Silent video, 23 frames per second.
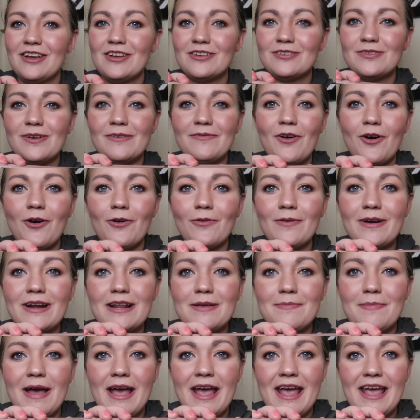So I've already
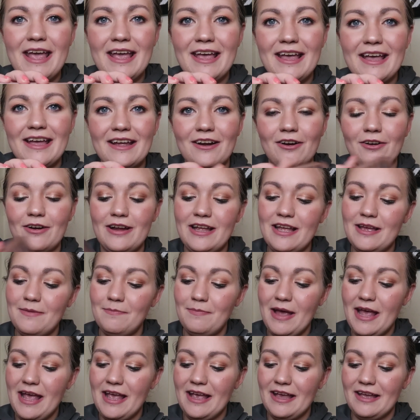hit
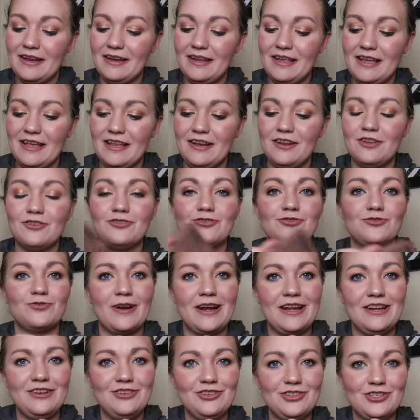pan in
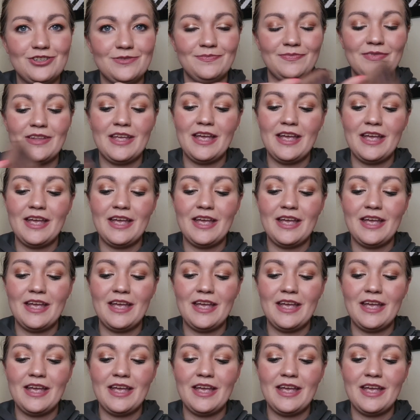Strange.